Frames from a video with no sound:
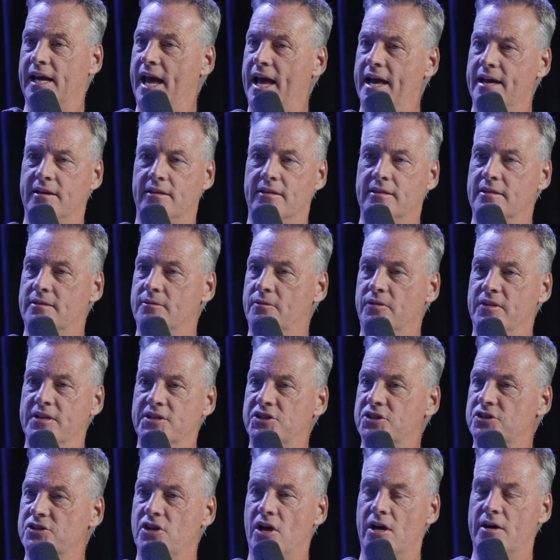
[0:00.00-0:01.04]
"Hey,
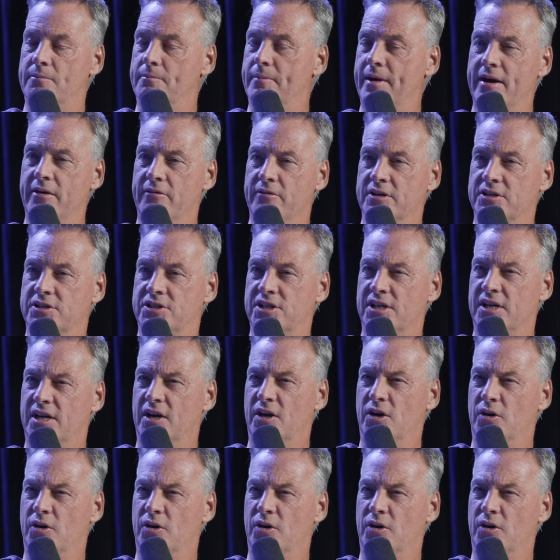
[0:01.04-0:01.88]
this is not a marriage.